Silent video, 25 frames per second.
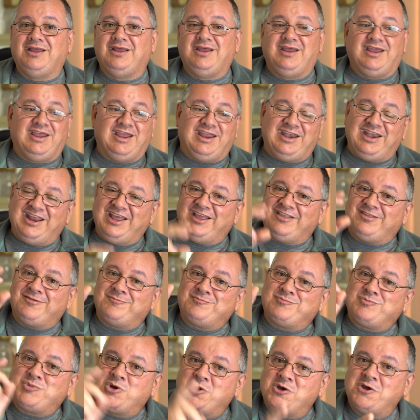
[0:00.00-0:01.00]
and that's
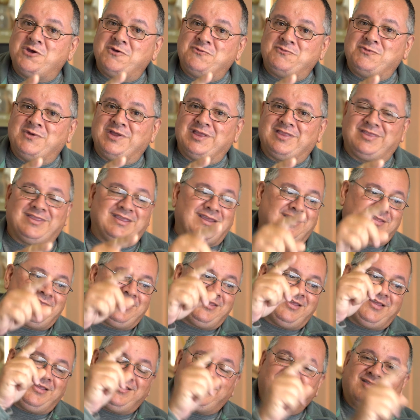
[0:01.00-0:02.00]
perfect. That's
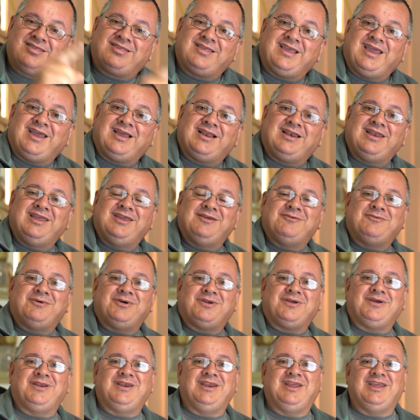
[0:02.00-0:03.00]
exactly what
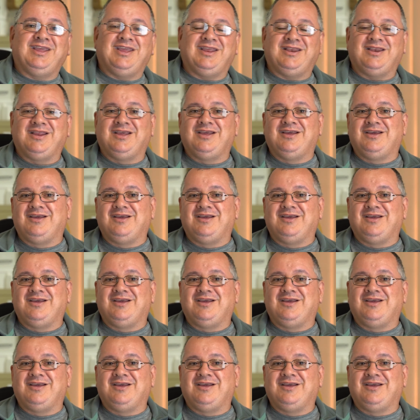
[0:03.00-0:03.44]
I need.